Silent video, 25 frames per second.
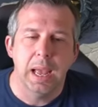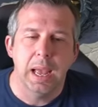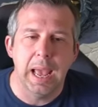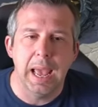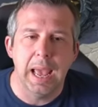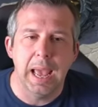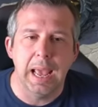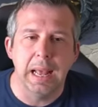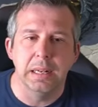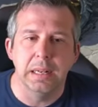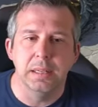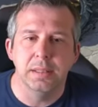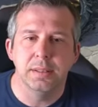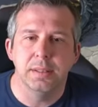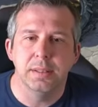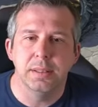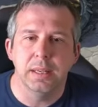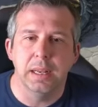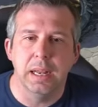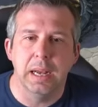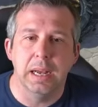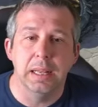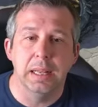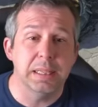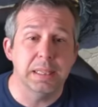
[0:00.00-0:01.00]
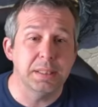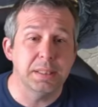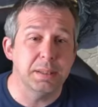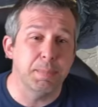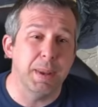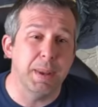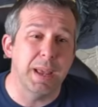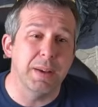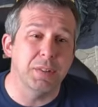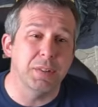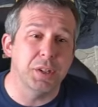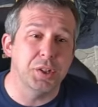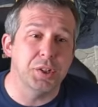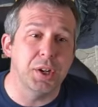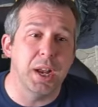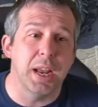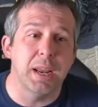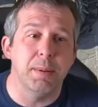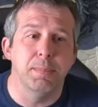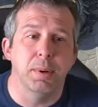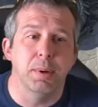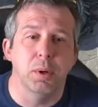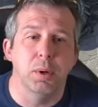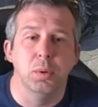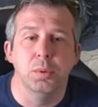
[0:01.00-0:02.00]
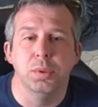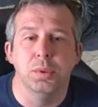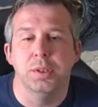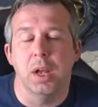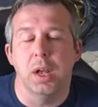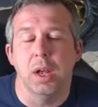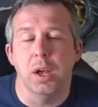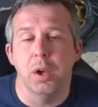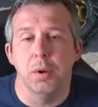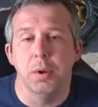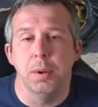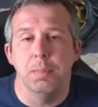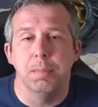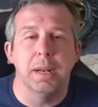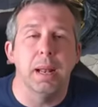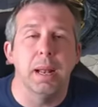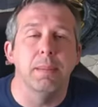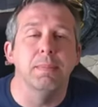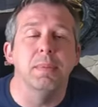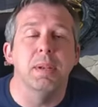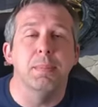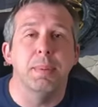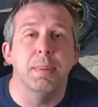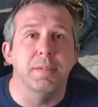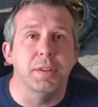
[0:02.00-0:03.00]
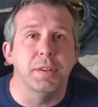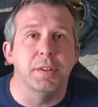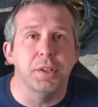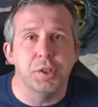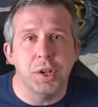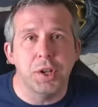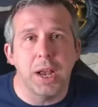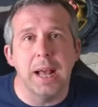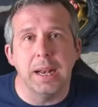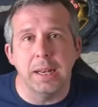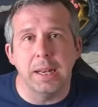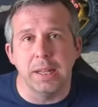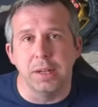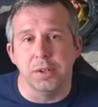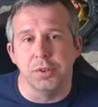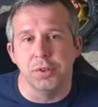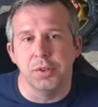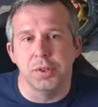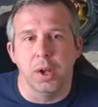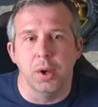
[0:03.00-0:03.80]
And that's a bit of a shame, but also it becomes a bit of a challenge.